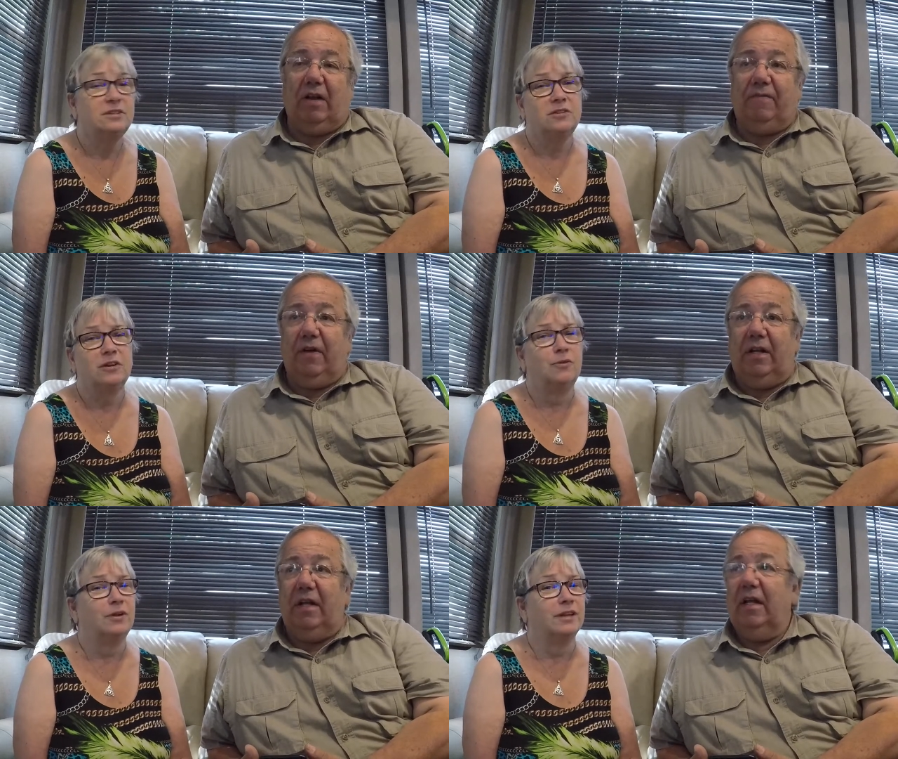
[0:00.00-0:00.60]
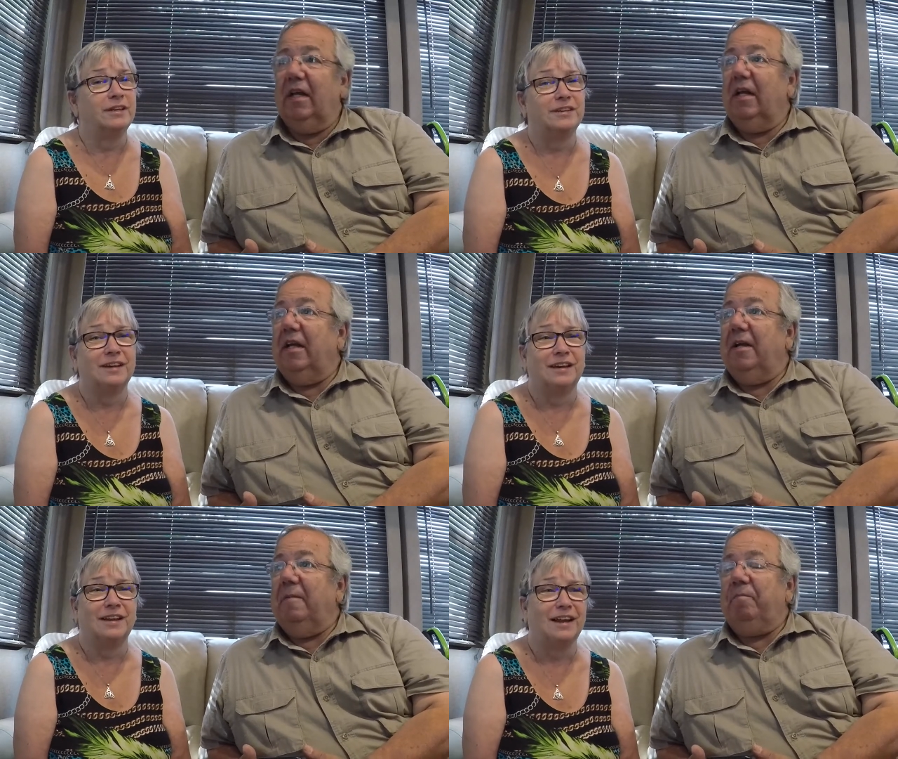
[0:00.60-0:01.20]
Speaker 1: fun. really
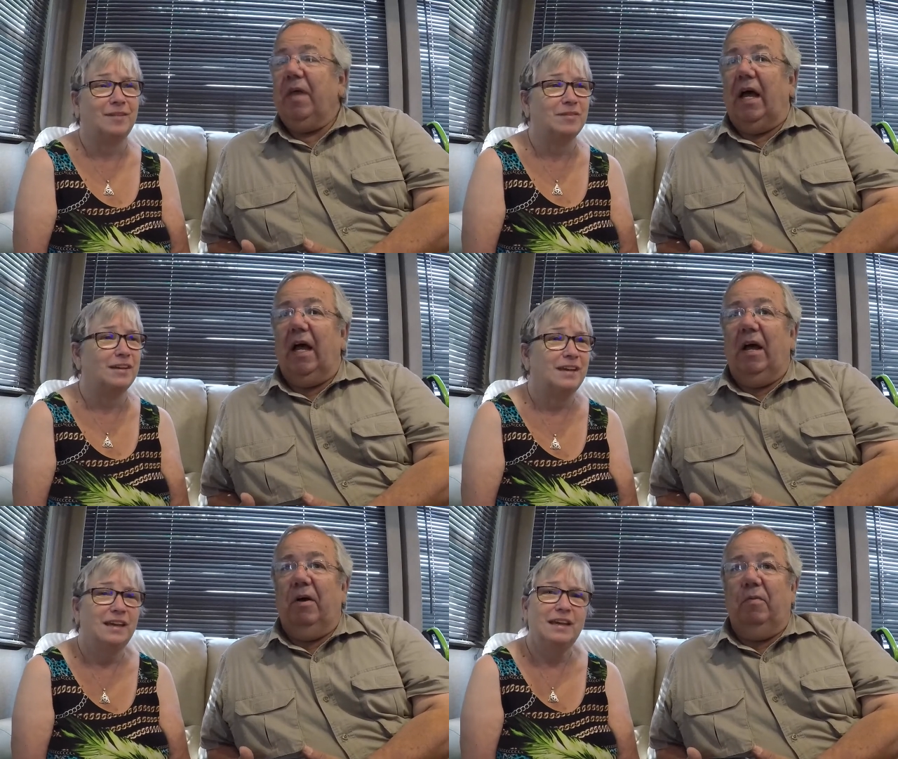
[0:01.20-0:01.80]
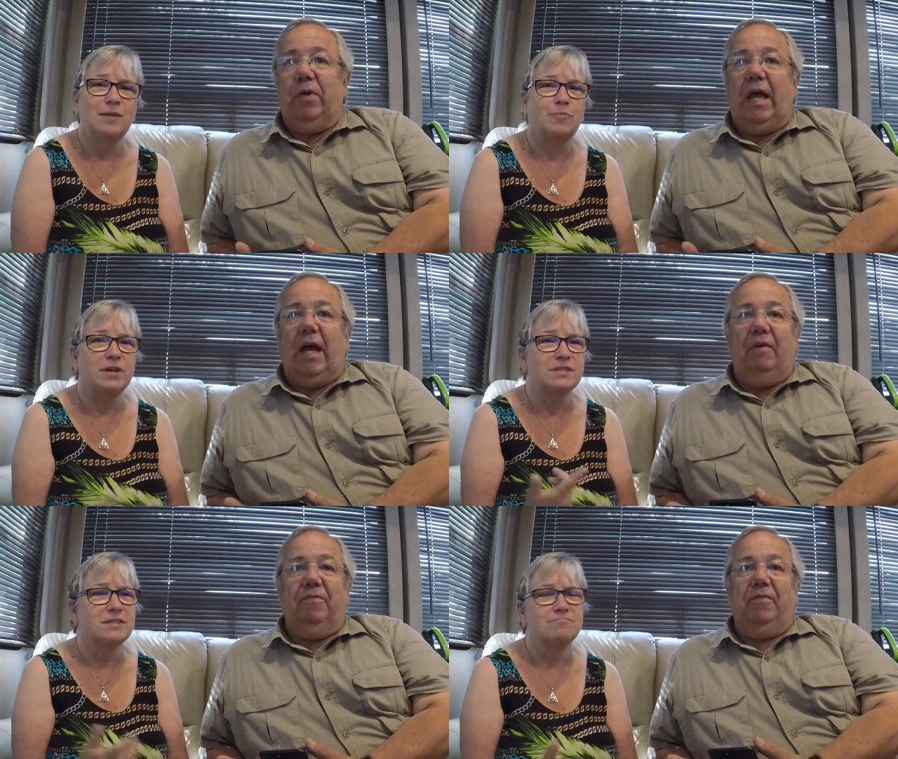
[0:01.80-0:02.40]
good. Uh, we
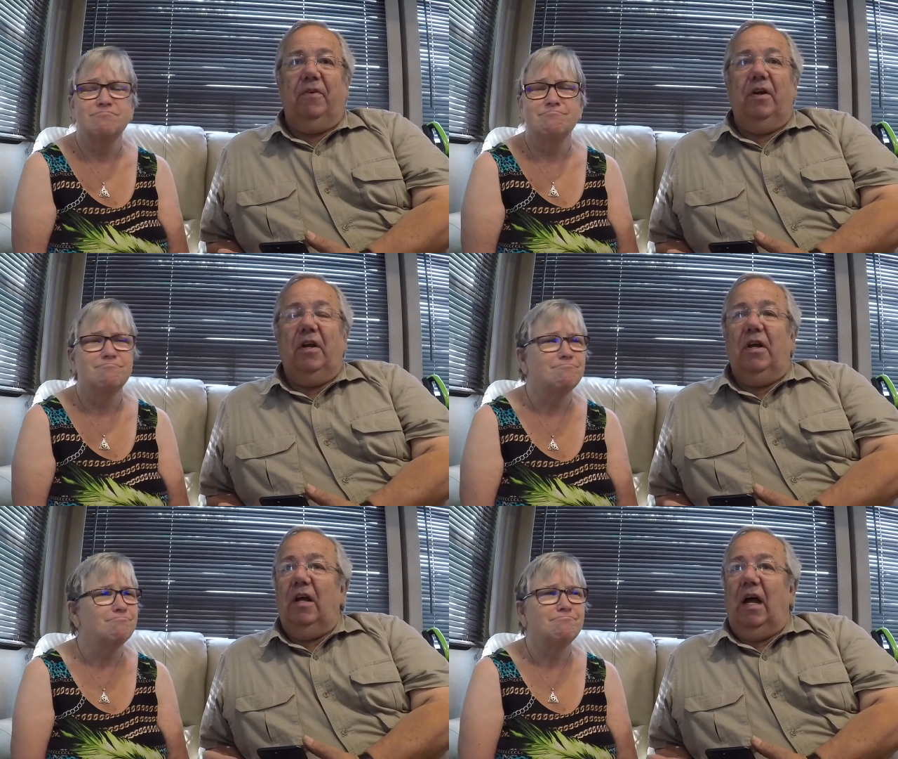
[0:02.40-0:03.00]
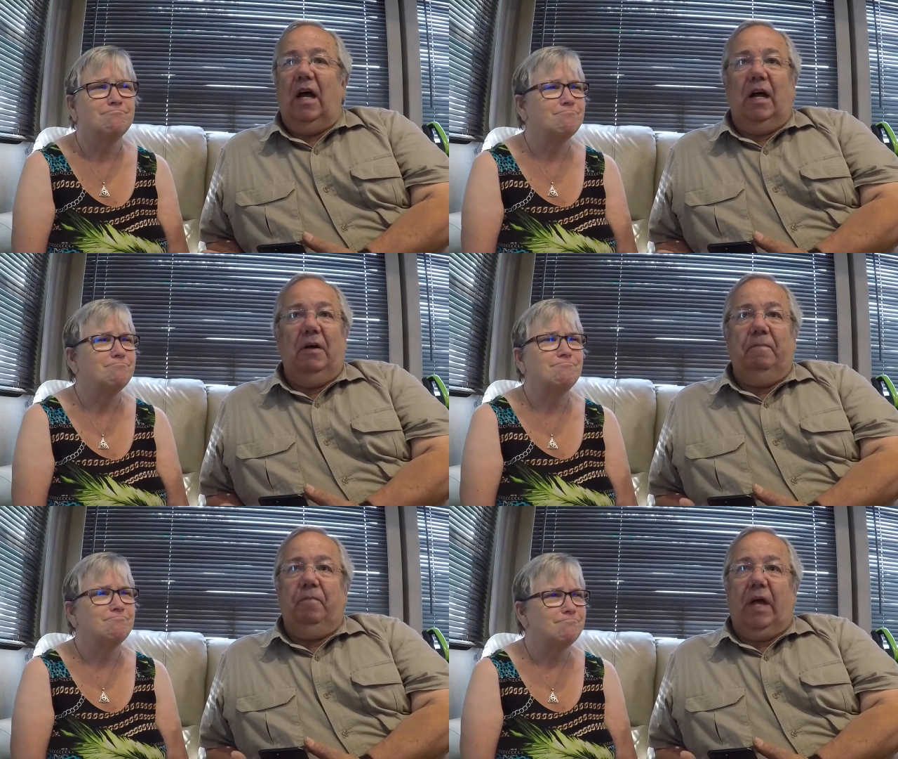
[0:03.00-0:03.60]
yes. have.
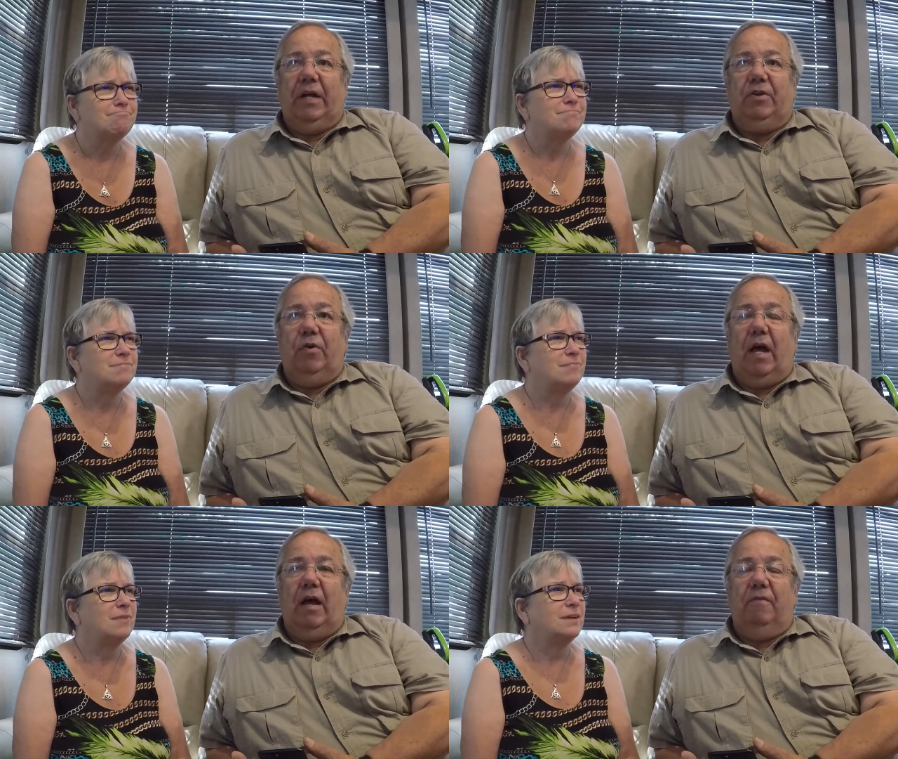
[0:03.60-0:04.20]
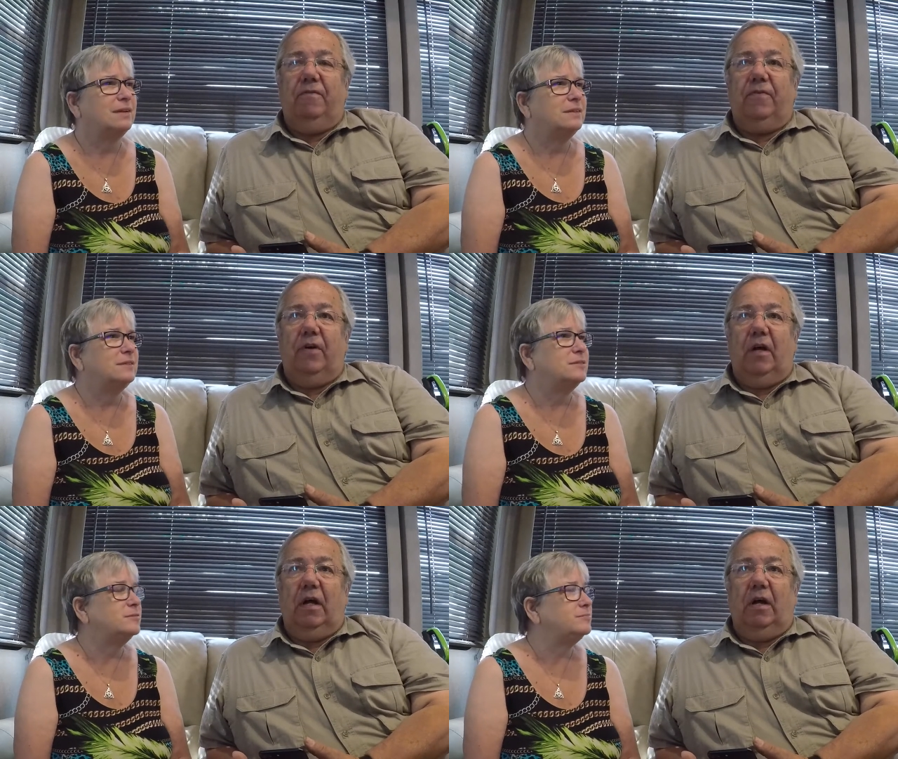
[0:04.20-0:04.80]
Um, I do have
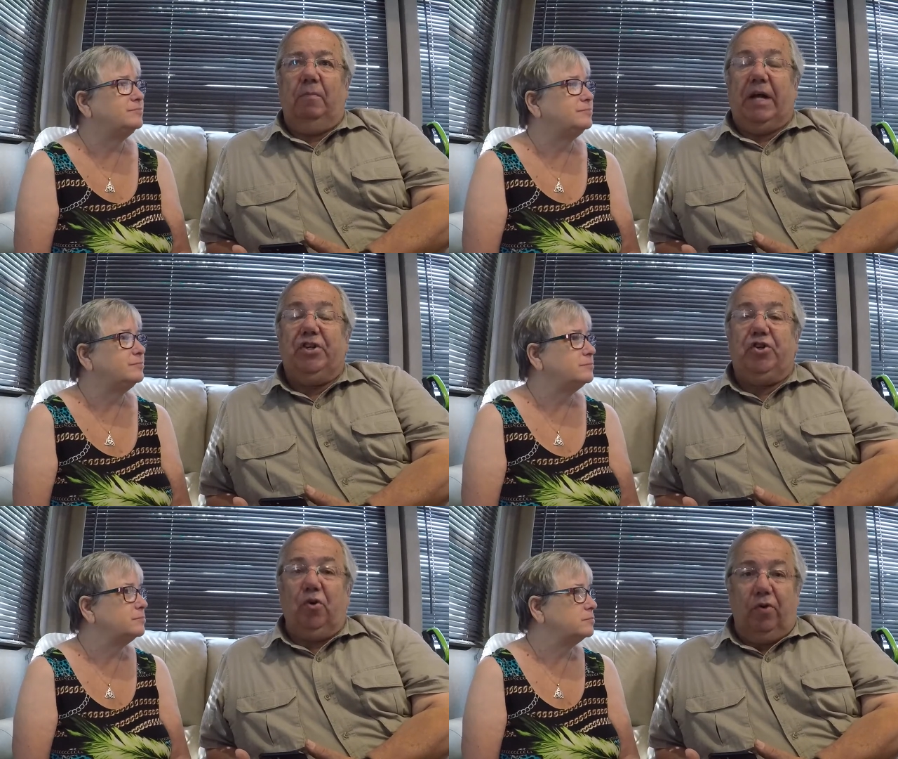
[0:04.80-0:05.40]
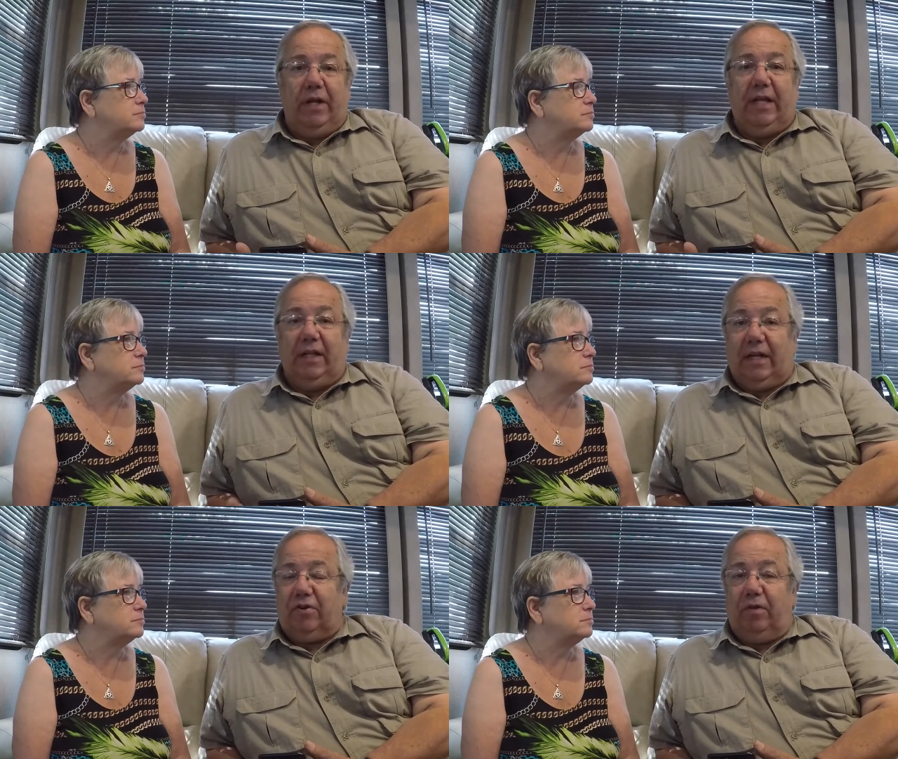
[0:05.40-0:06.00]
uh, my Shorty
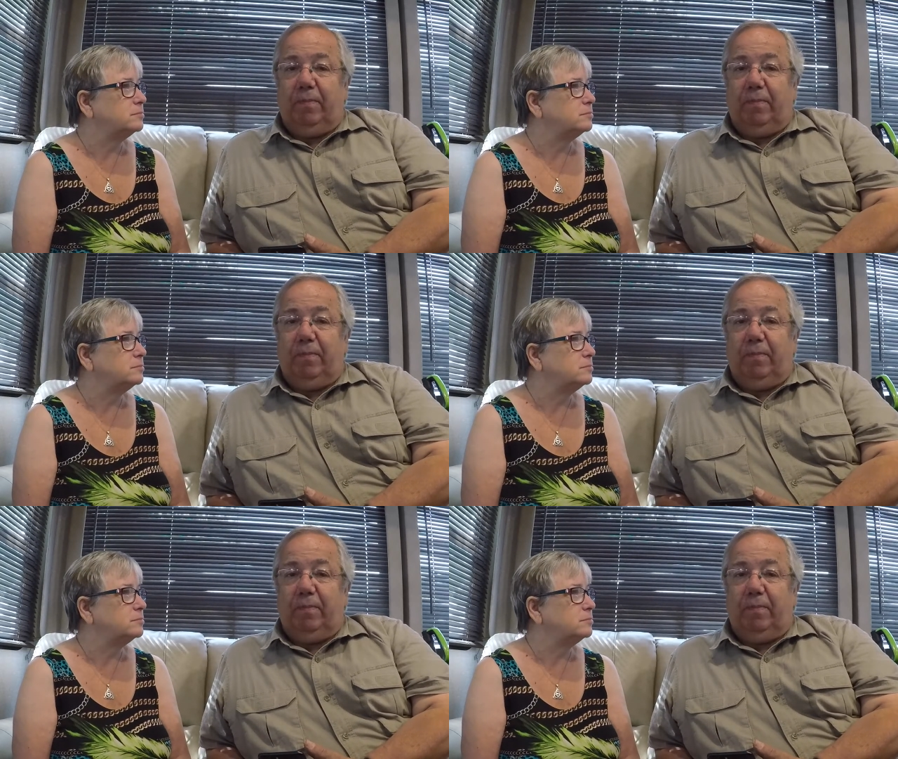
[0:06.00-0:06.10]
electric